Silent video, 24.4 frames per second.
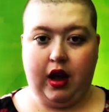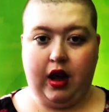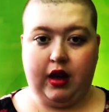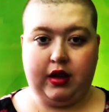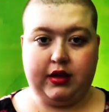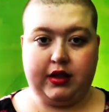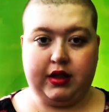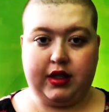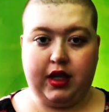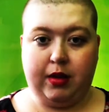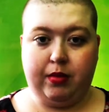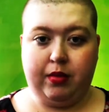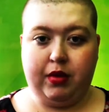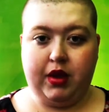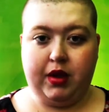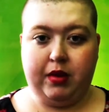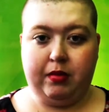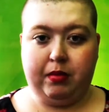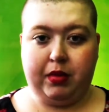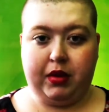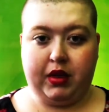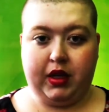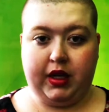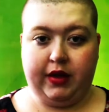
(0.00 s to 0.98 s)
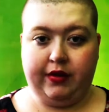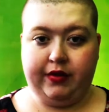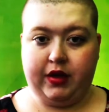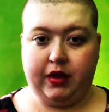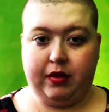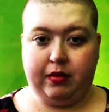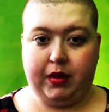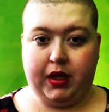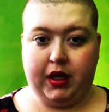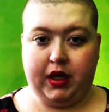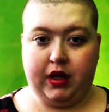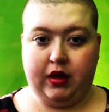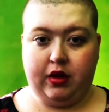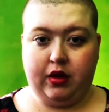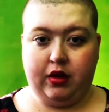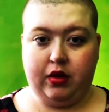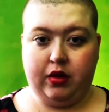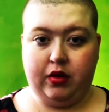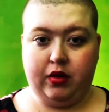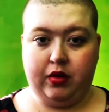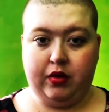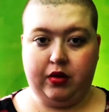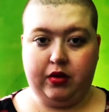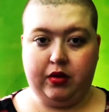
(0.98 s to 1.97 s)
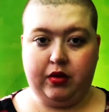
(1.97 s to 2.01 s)
Someone believed in me
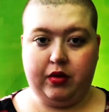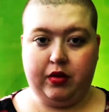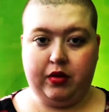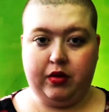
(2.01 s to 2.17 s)
who